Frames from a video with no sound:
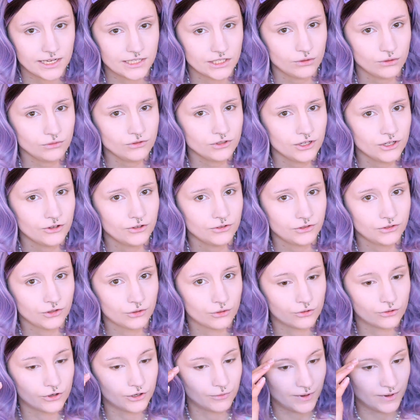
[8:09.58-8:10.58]
don't
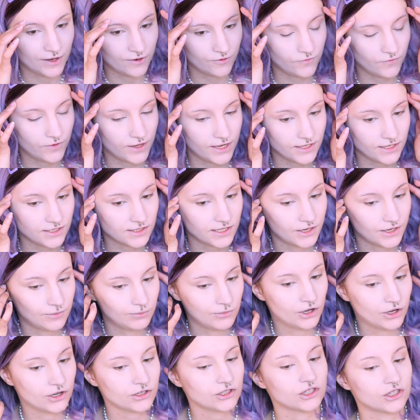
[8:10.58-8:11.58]
contour my face that
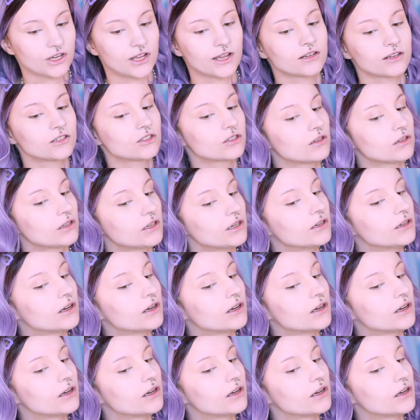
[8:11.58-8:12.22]
much actually,